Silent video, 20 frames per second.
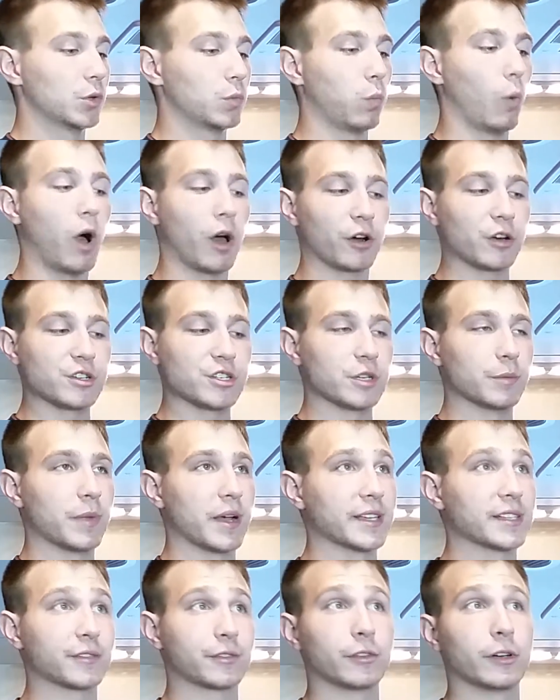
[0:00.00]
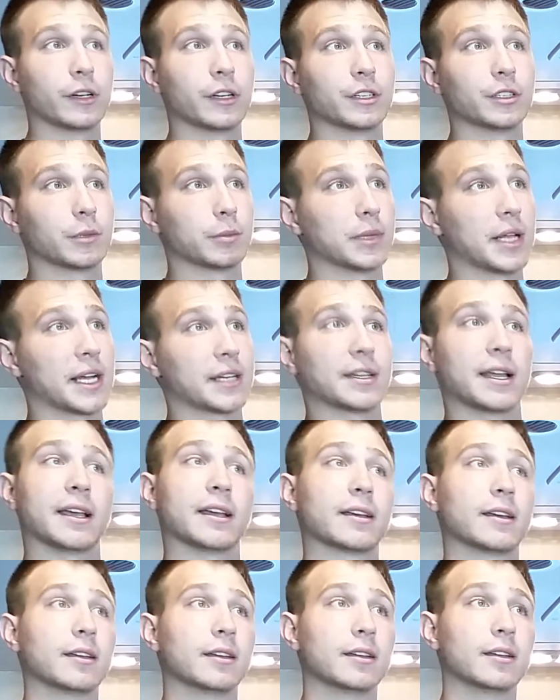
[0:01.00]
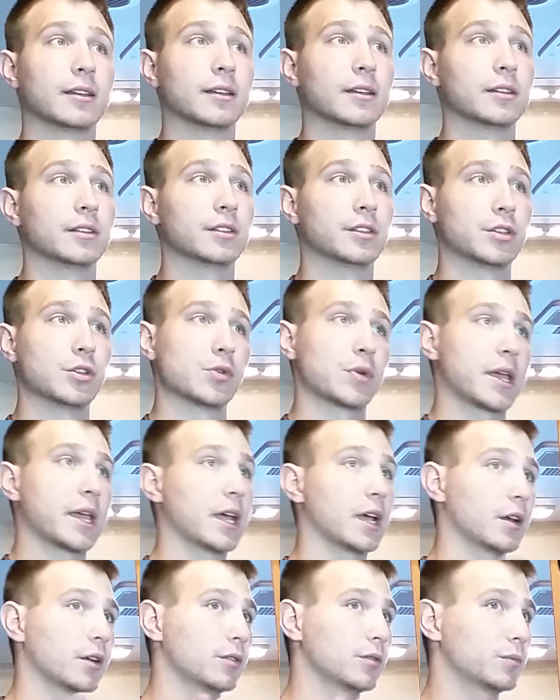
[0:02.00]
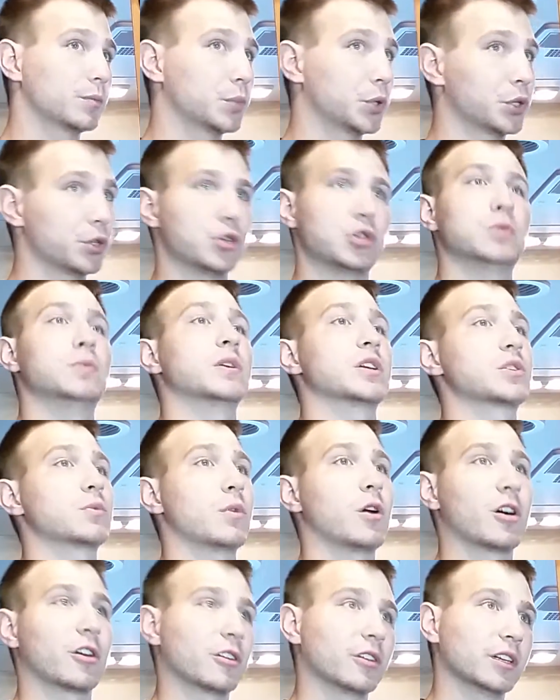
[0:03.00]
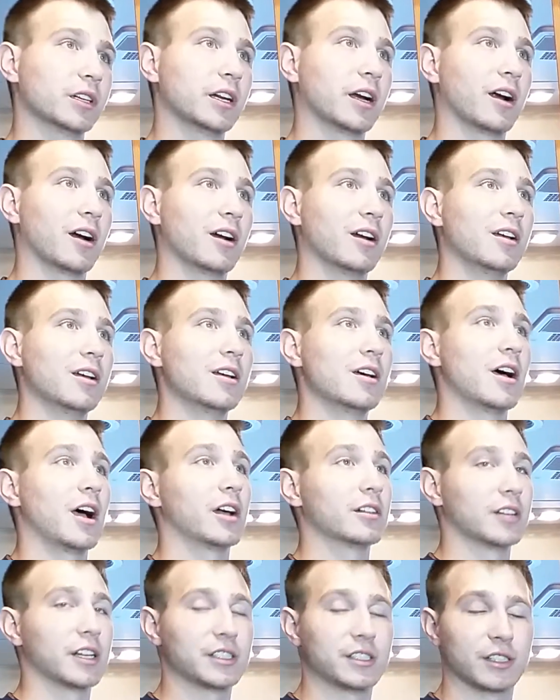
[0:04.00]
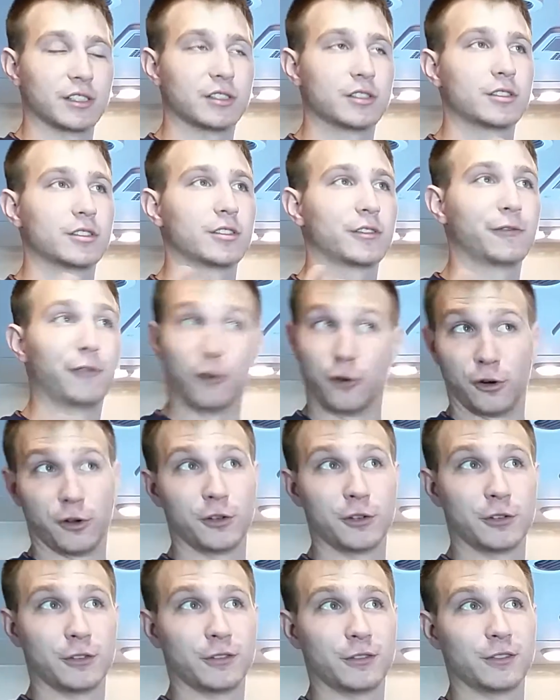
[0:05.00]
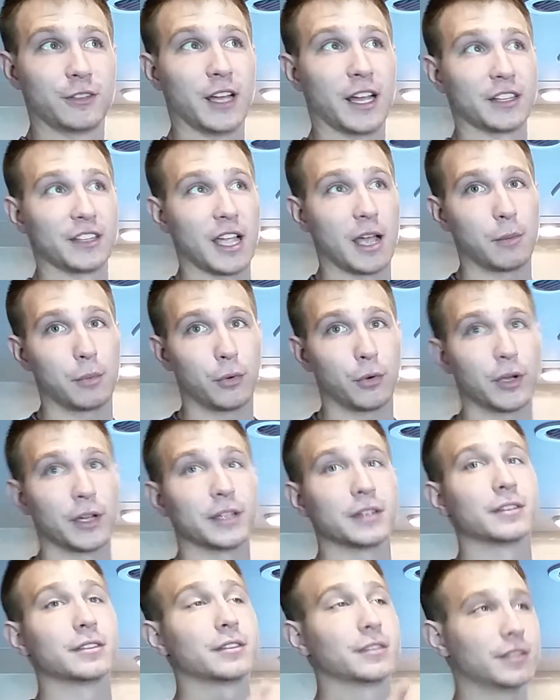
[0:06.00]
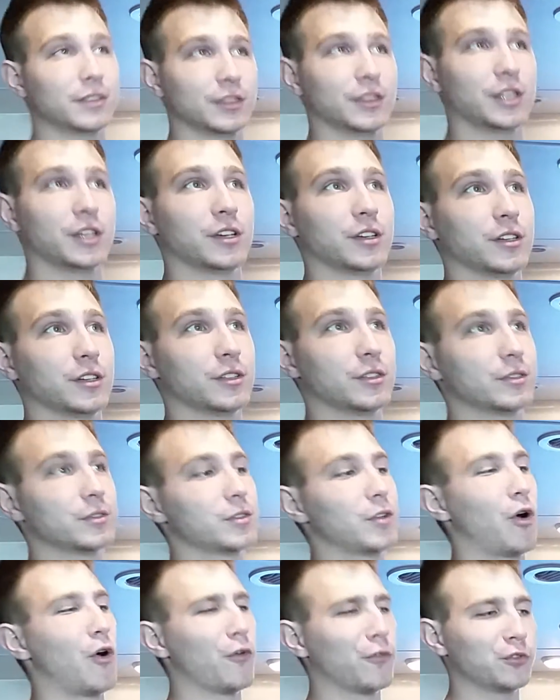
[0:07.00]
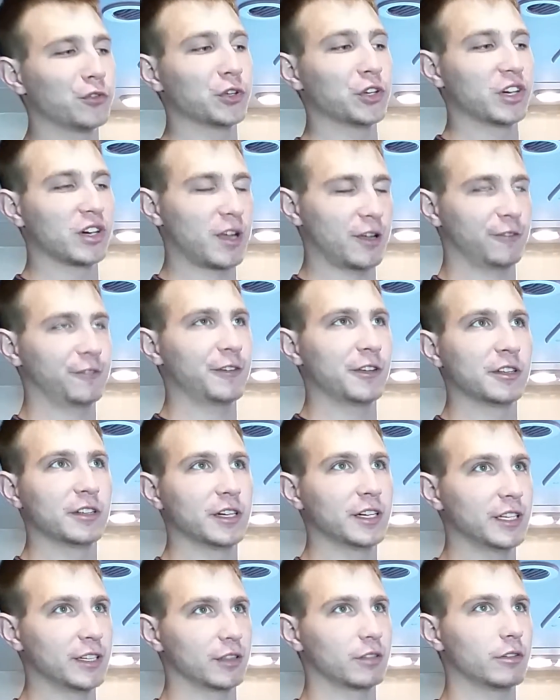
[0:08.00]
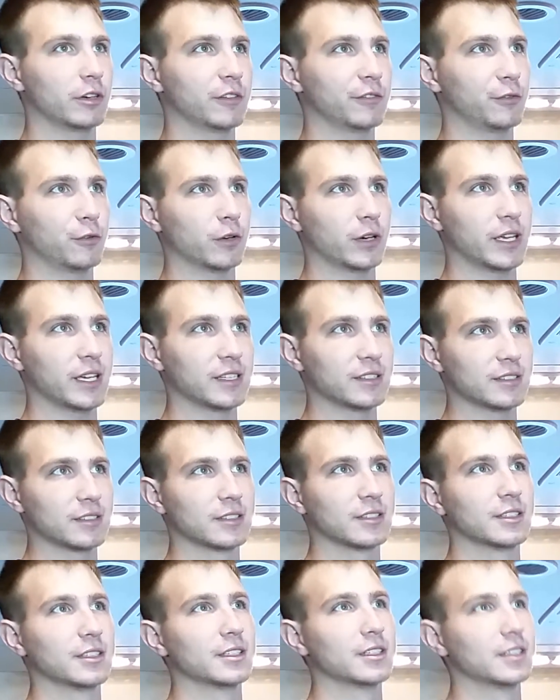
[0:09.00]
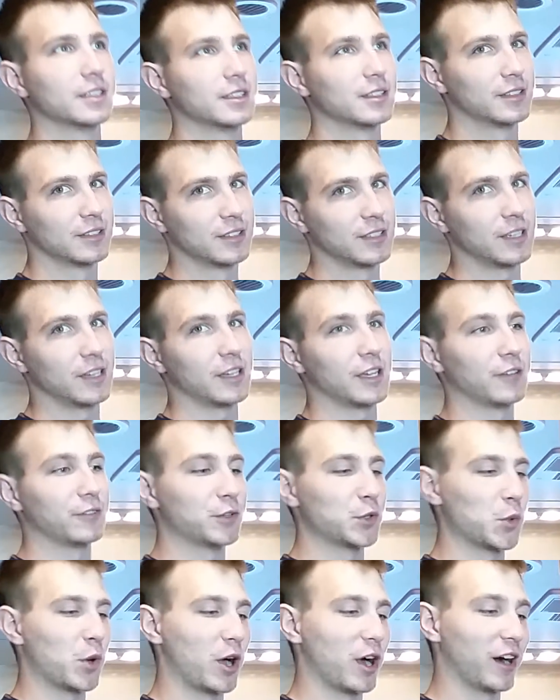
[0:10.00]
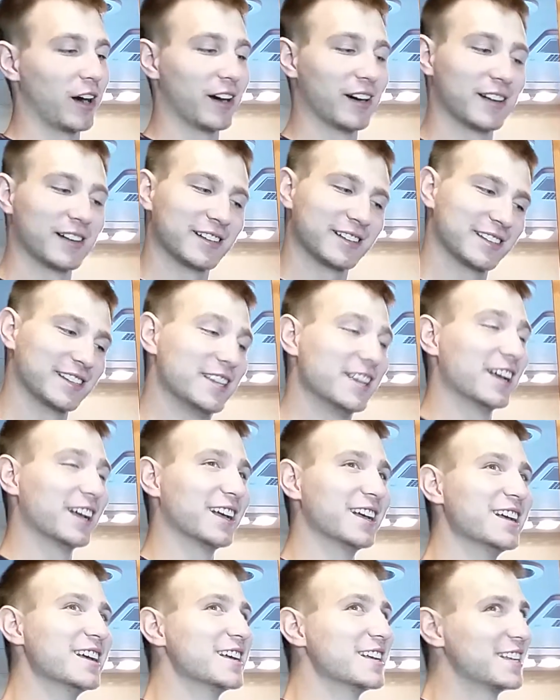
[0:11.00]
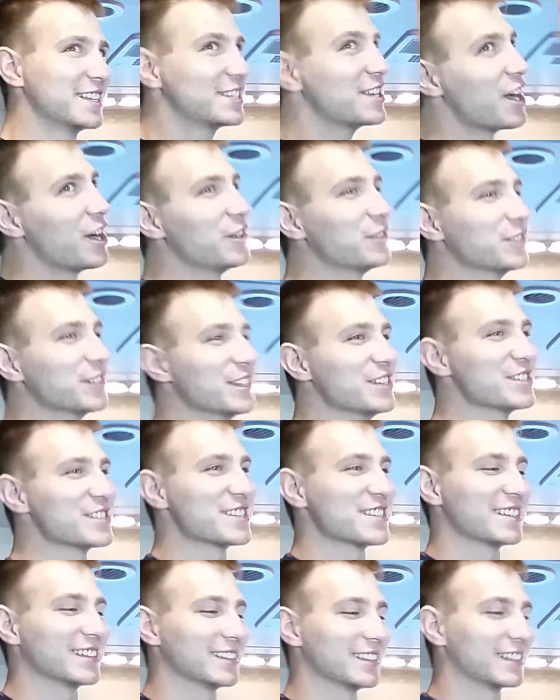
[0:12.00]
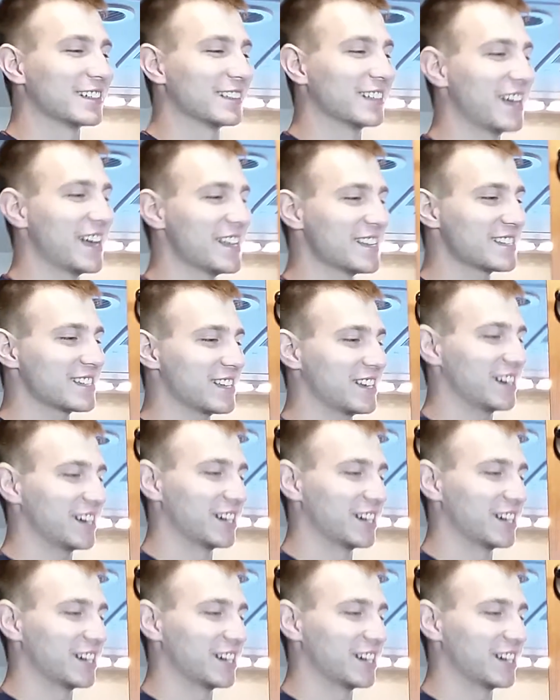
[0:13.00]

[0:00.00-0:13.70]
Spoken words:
Water's your best friend in your black tank. You can't put too much water in there unless it's full. At that point, then hopefully you're not filling it in 3 to 4 days. If you are, tell them to use it a little less.